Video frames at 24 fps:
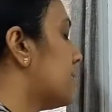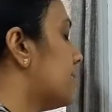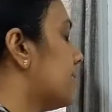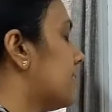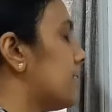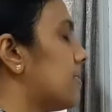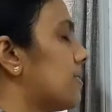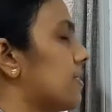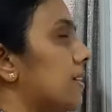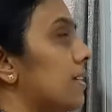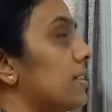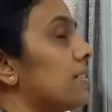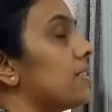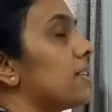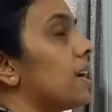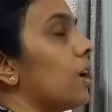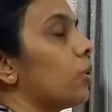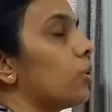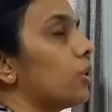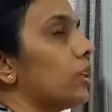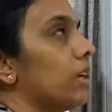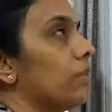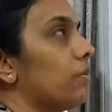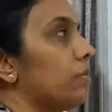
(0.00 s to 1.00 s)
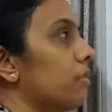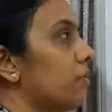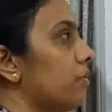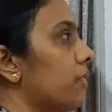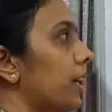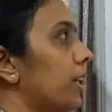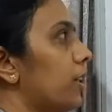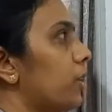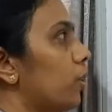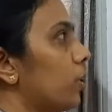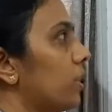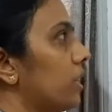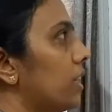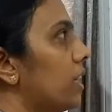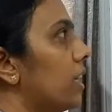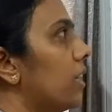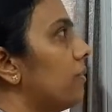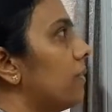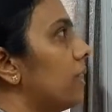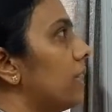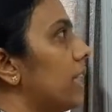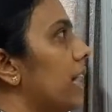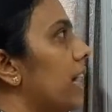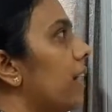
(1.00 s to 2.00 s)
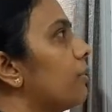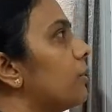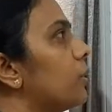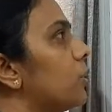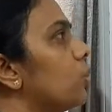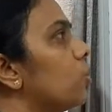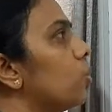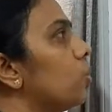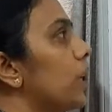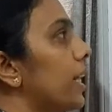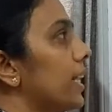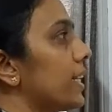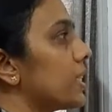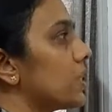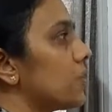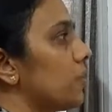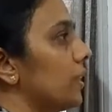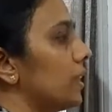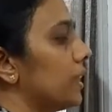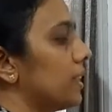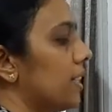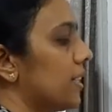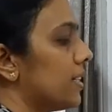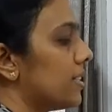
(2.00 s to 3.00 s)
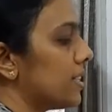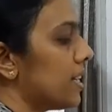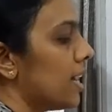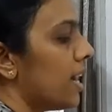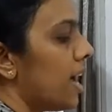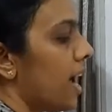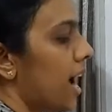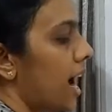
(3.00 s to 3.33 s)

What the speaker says: Distance, how can we find out? Here we have ux with us